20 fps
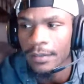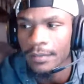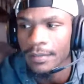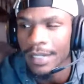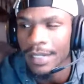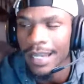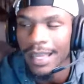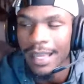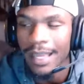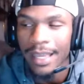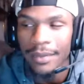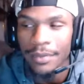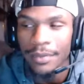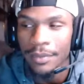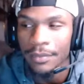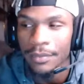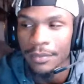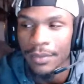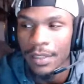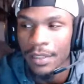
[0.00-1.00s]
but I
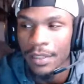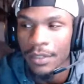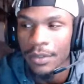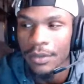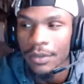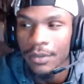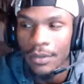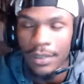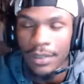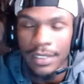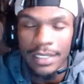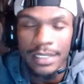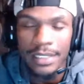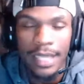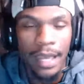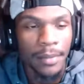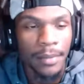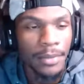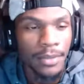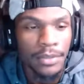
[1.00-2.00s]
haven't really
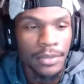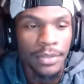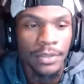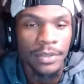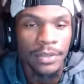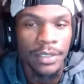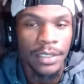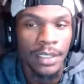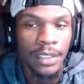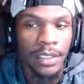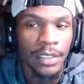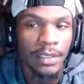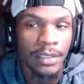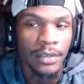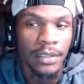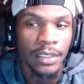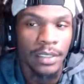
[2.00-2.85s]
tapped into it yet.